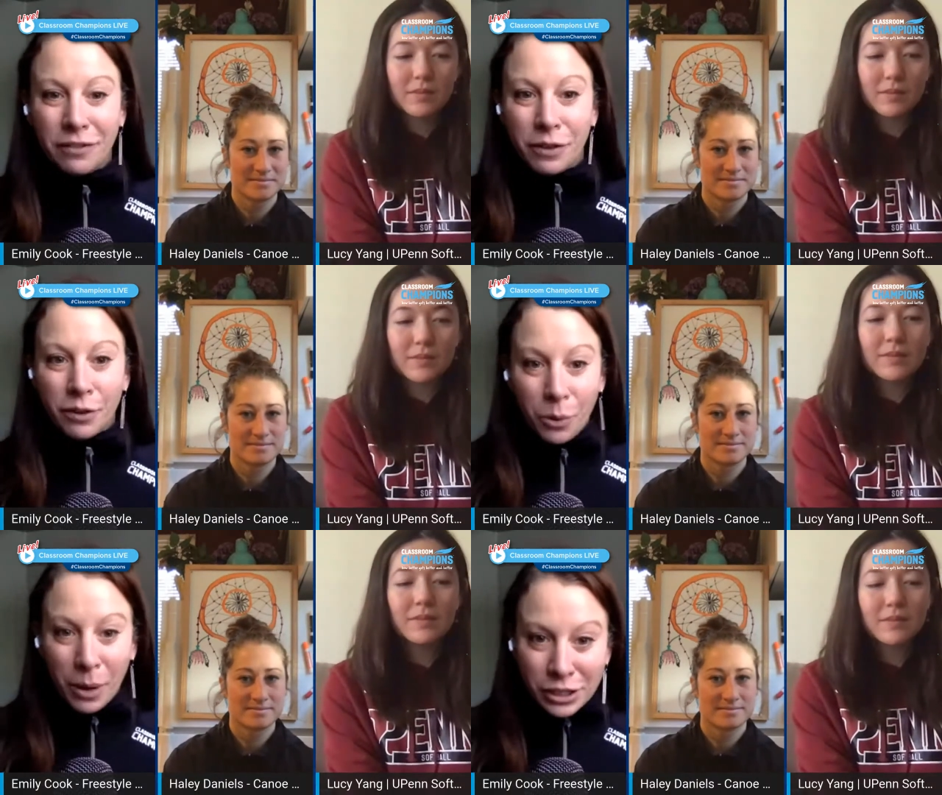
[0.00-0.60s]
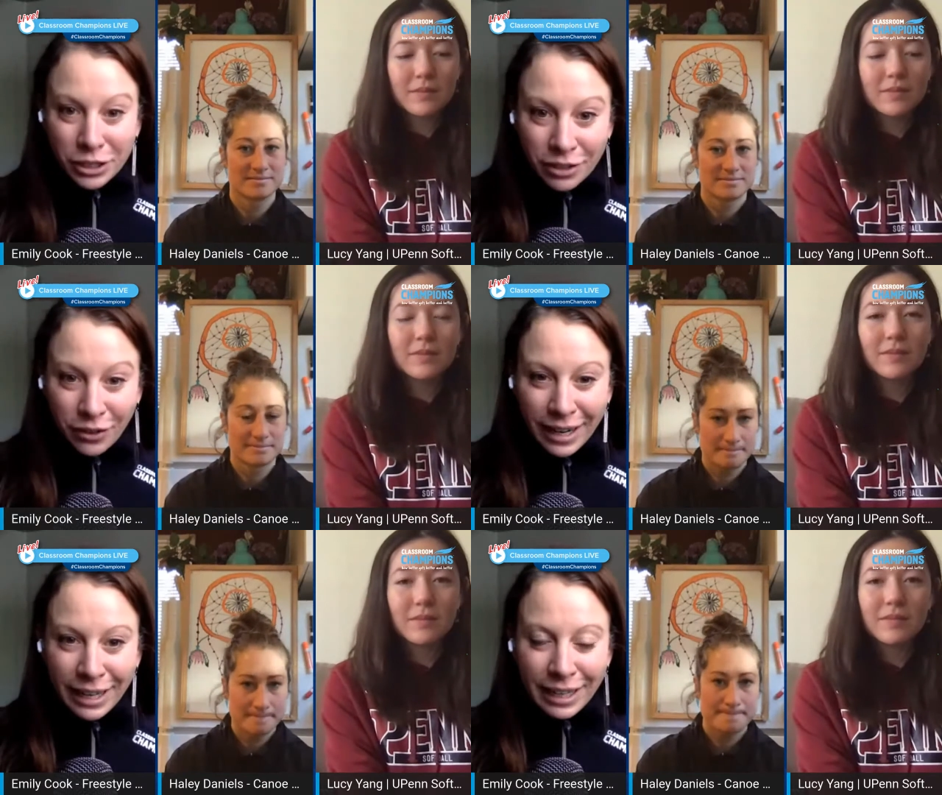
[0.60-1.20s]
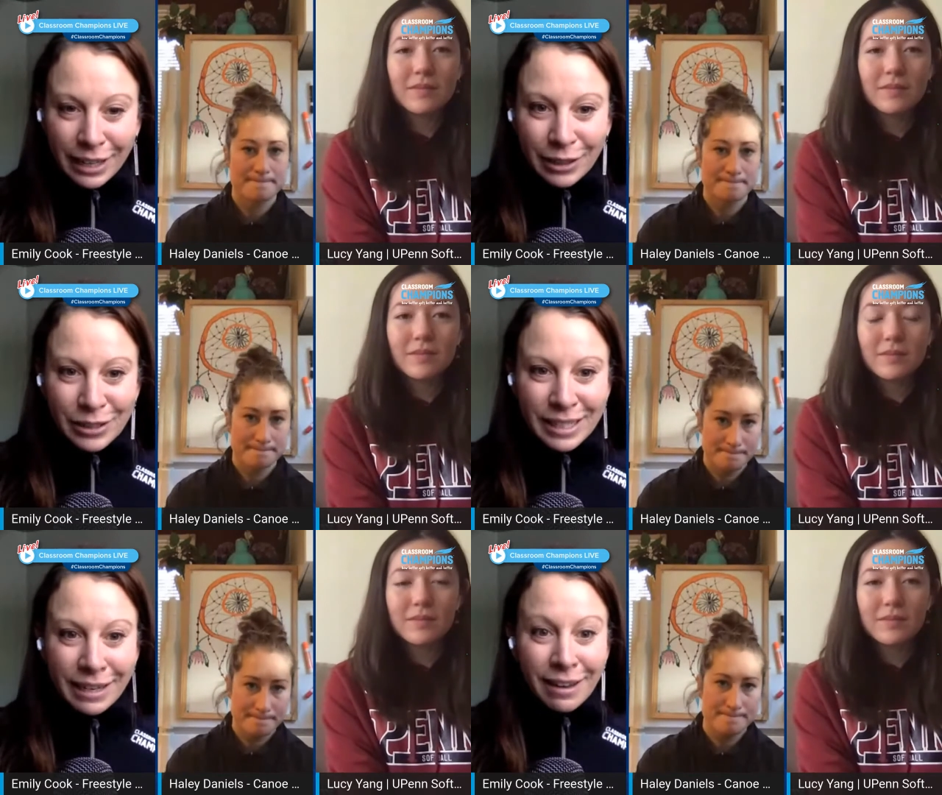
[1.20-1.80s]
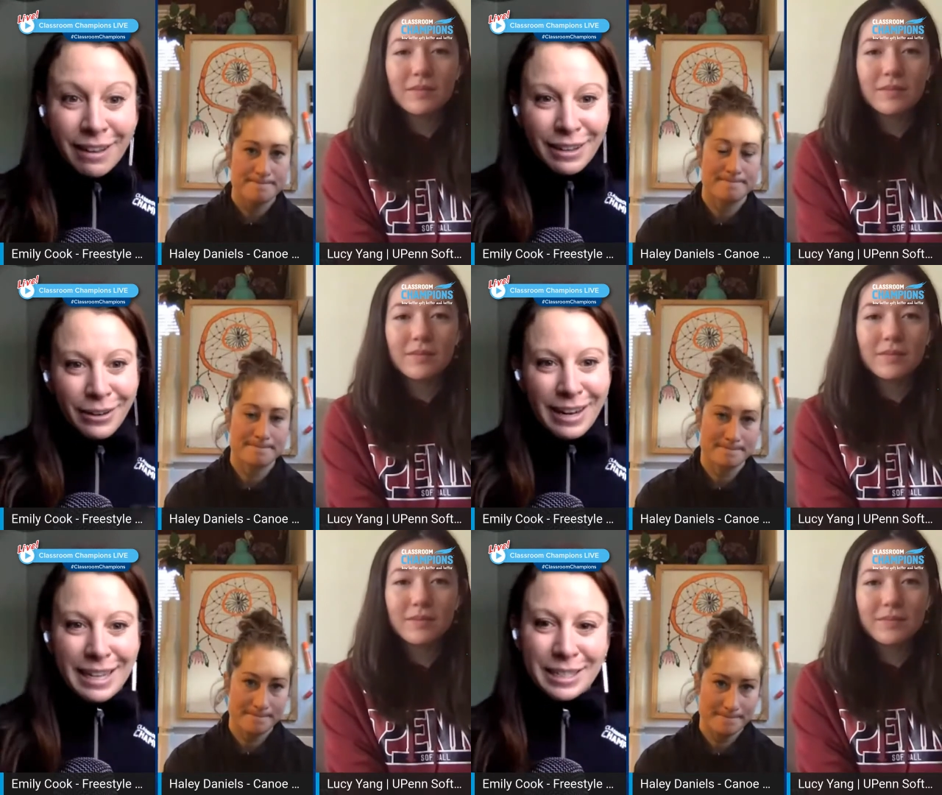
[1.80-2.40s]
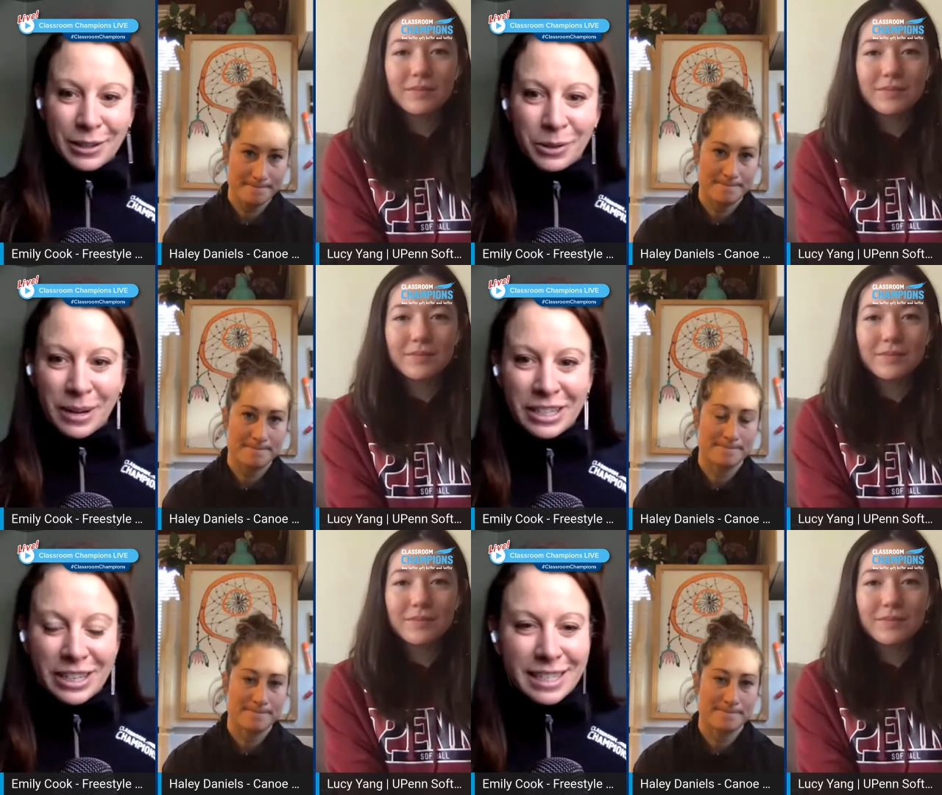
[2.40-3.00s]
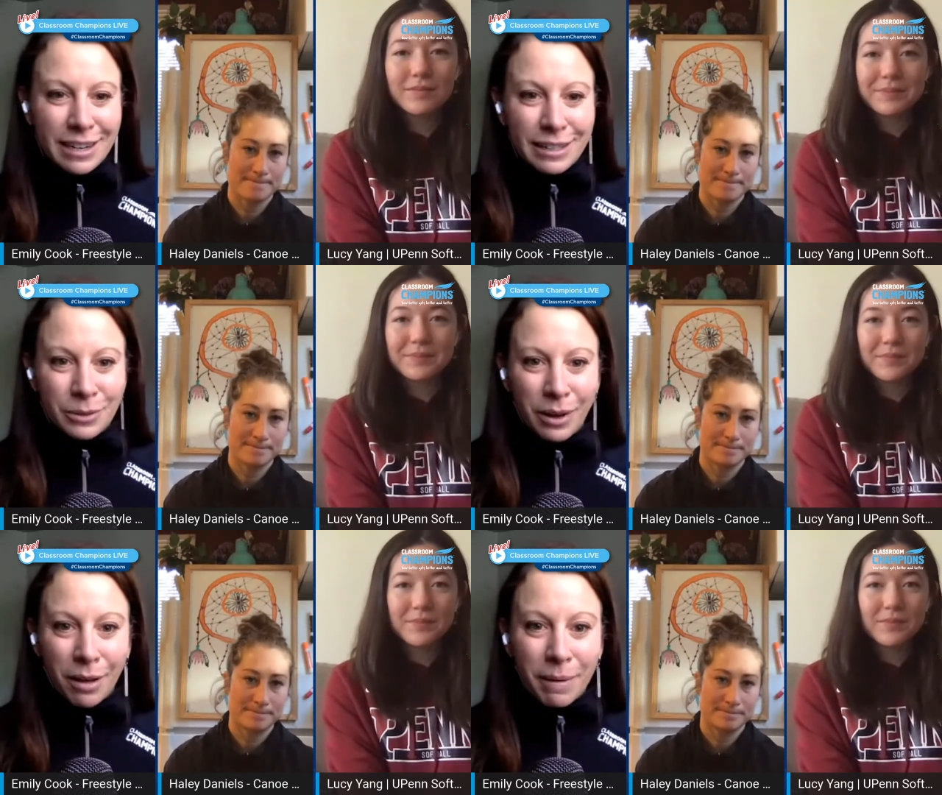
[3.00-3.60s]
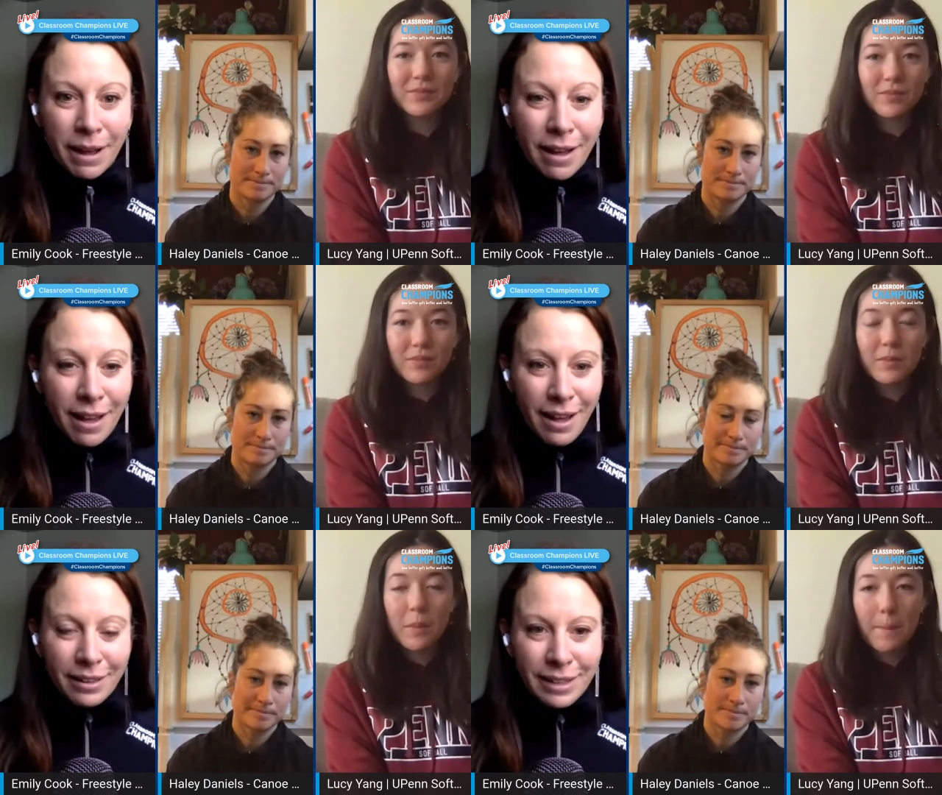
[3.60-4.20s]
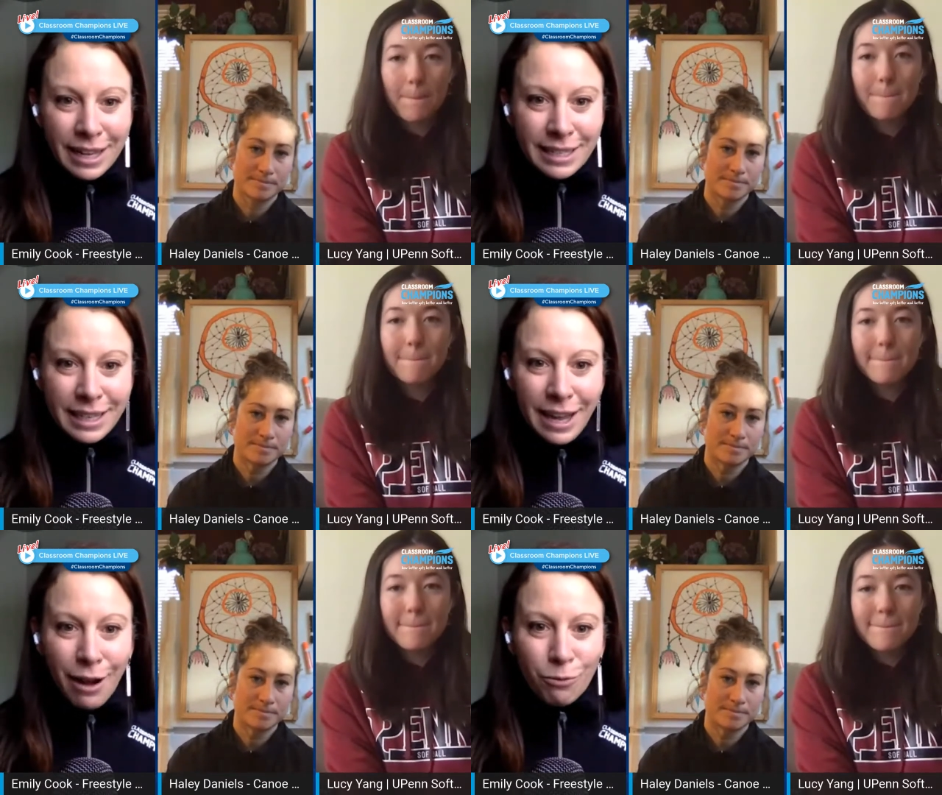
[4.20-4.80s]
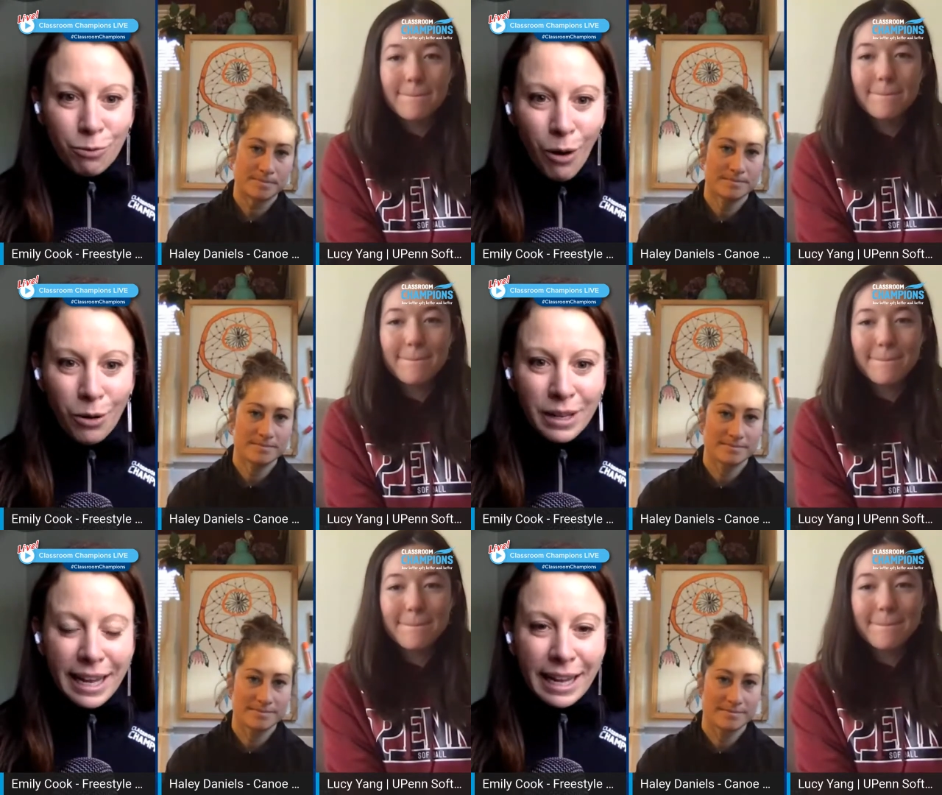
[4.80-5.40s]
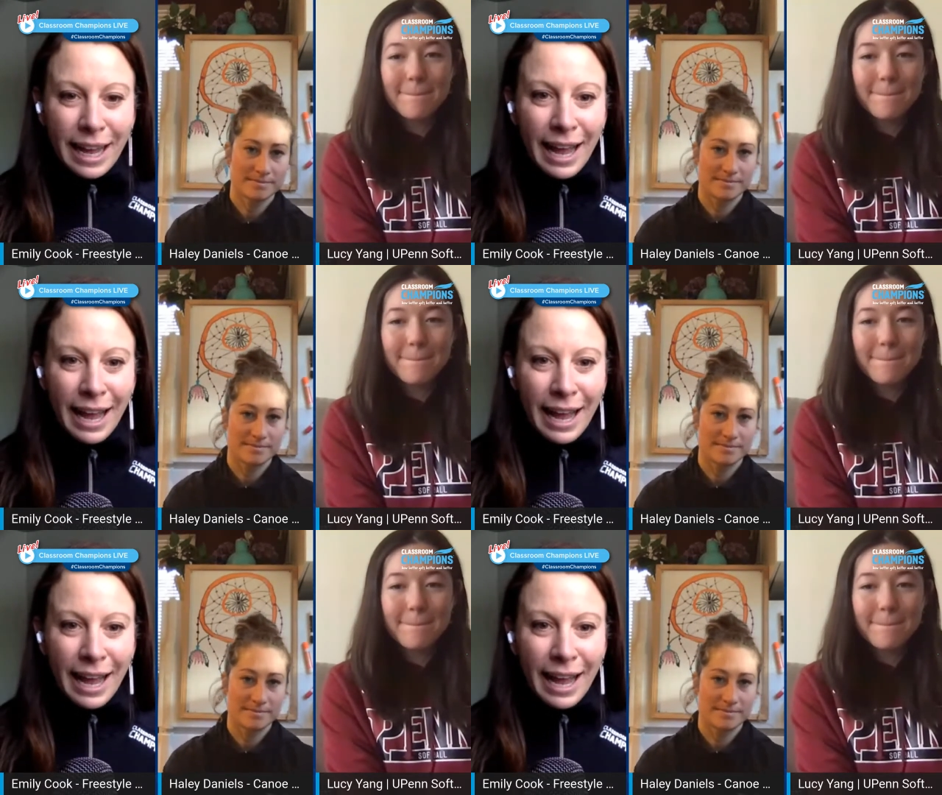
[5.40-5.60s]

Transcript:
Speaker 1: If you have questions for Haley and Lucy, you can ask those questions there as well. But let's get rolling.